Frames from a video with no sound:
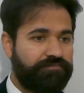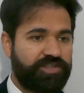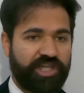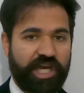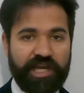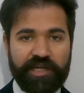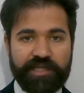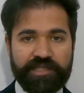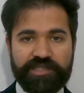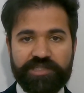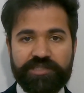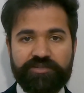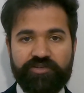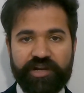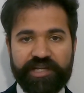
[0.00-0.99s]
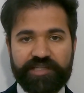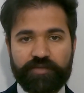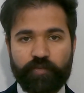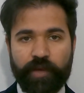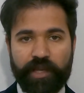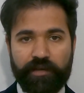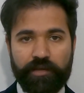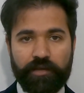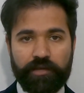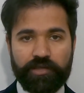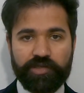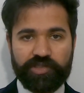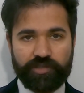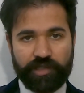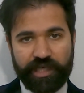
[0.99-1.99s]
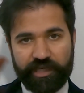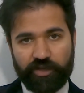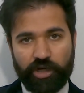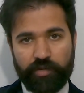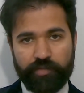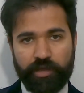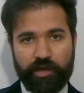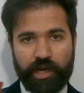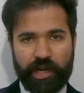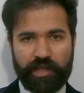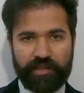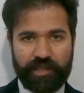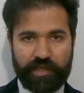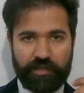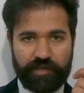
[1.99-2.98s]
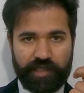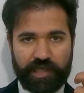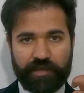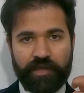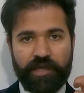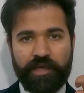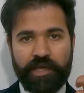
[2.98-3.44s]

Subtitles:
childish tricks when you used to comb your hair and then you take